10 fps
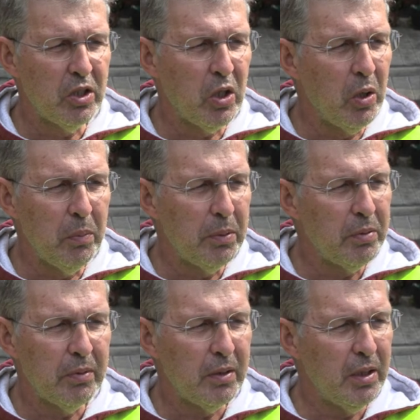stopped,
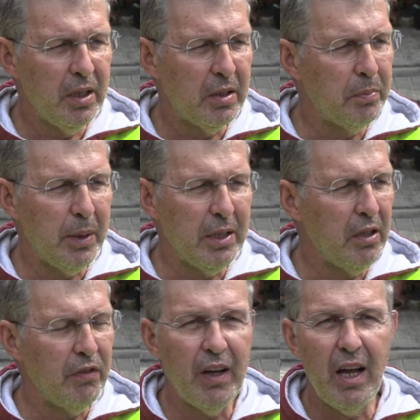it's
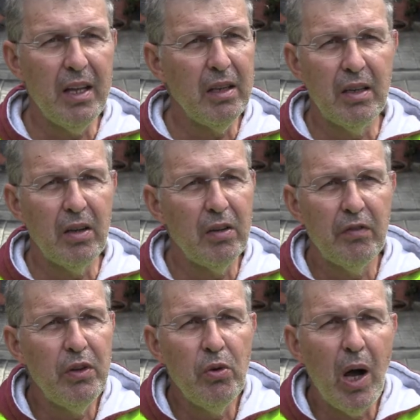petrified in a
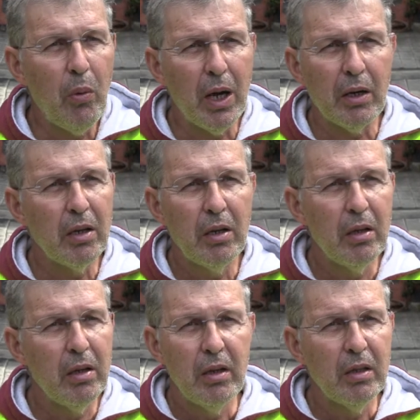few hours.
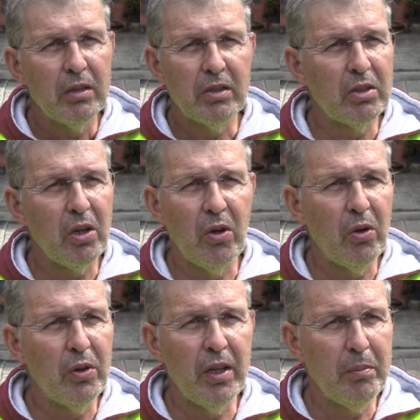
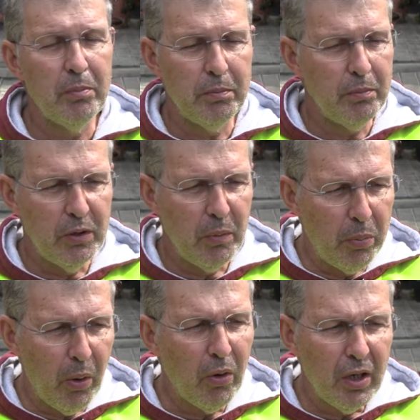So the, the
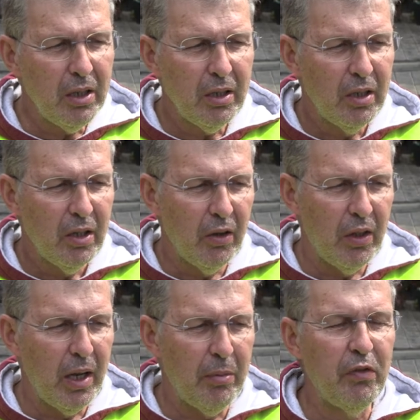burning of
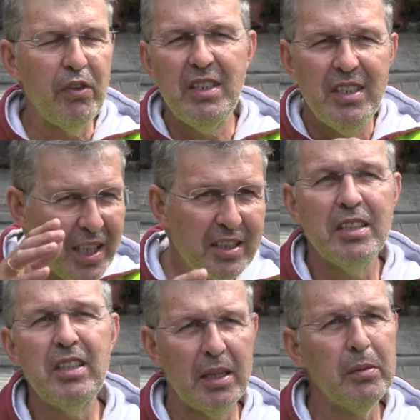the lava flow is just
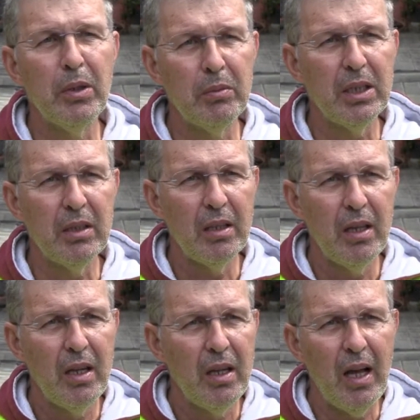in that moment.
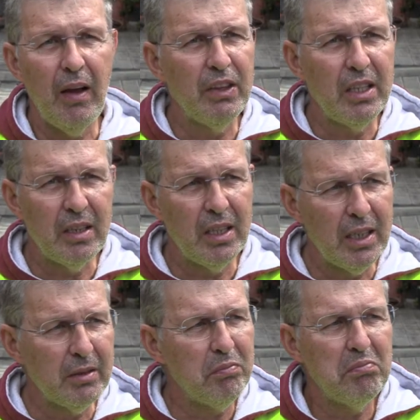After that,